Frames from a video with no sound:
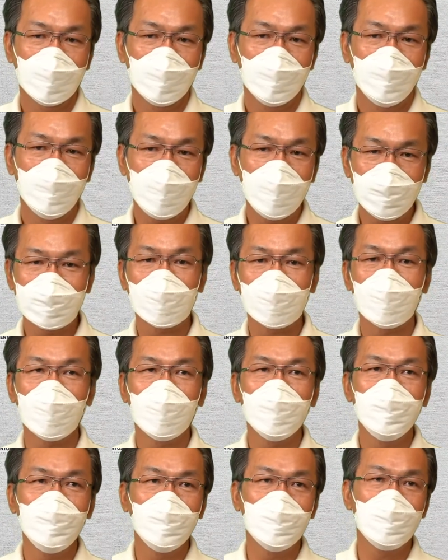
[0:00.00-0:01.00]
Memes are
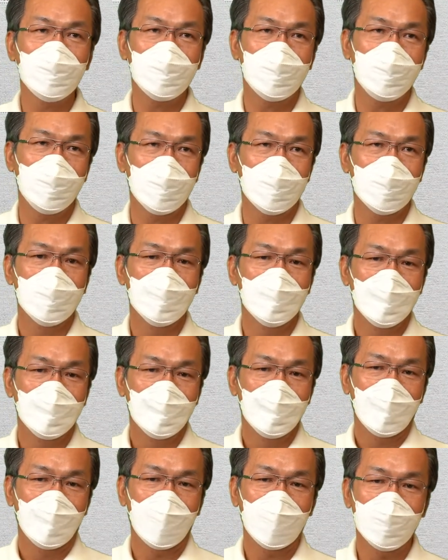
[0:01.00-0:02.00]
a youth thing.
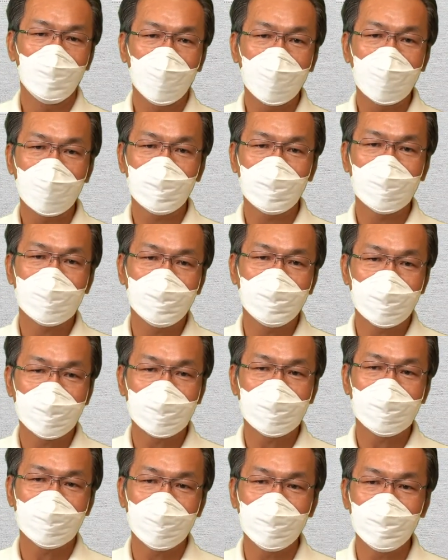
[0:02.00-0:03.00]
And when I was
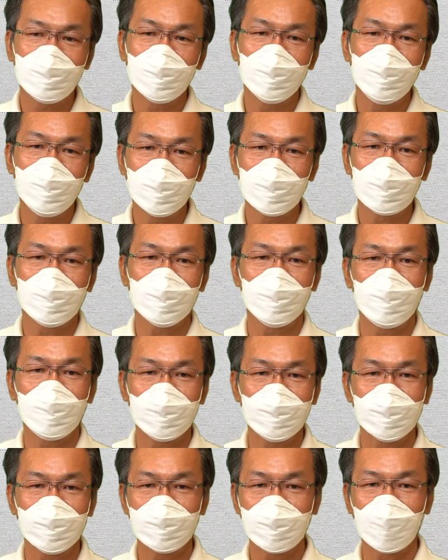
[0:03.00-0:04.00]
first introduced to
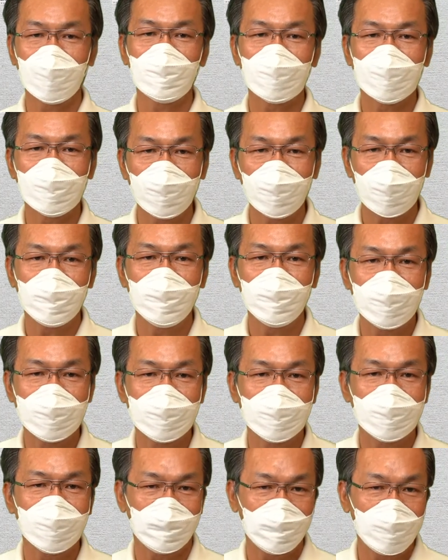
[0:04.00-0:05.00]
this, you see, I was very
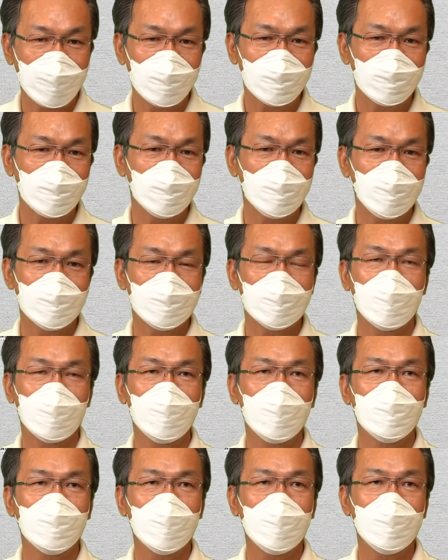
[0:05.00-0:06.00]
receptive to these
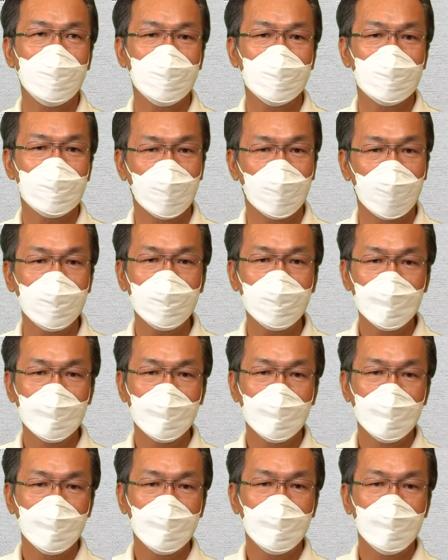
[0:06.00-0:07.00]
kind of ideas. Why?
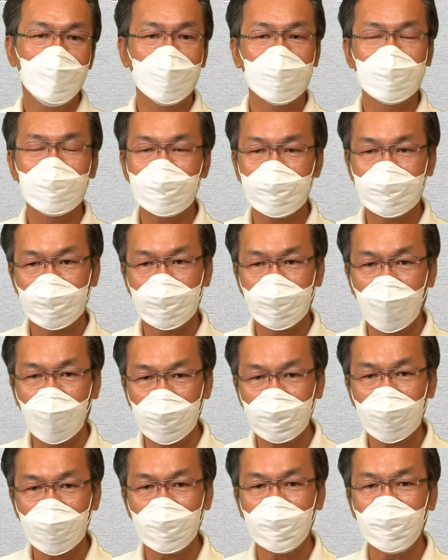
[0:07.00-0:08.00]
because
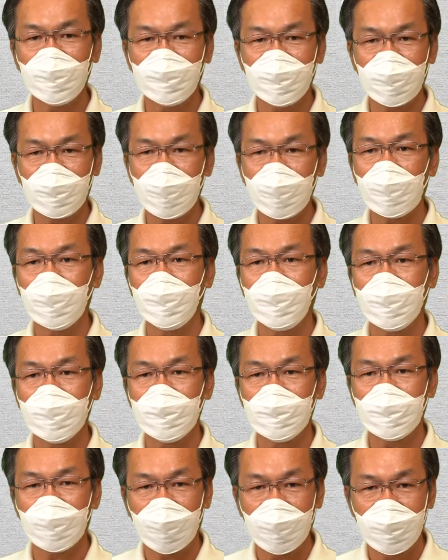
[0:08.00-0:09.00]
I'm going to be very
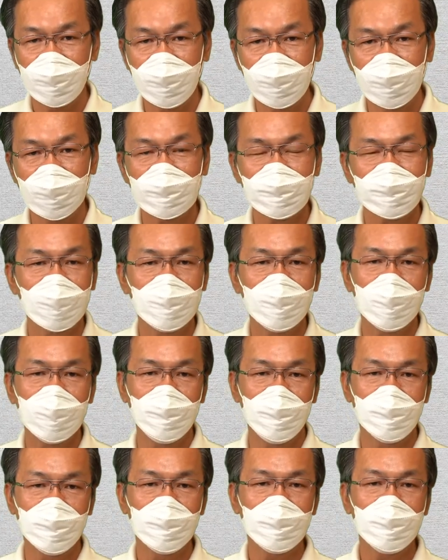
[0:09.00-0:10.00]
open to ideas from the
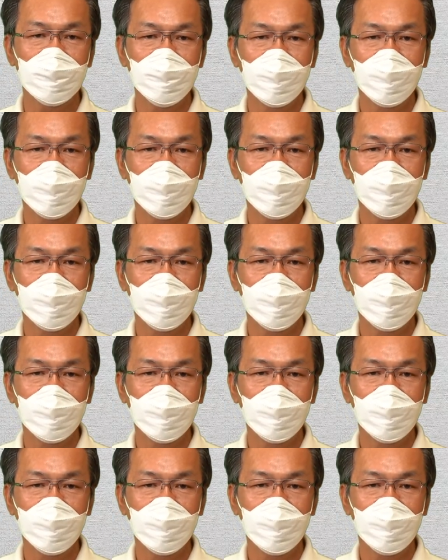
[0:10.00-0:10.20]
youth.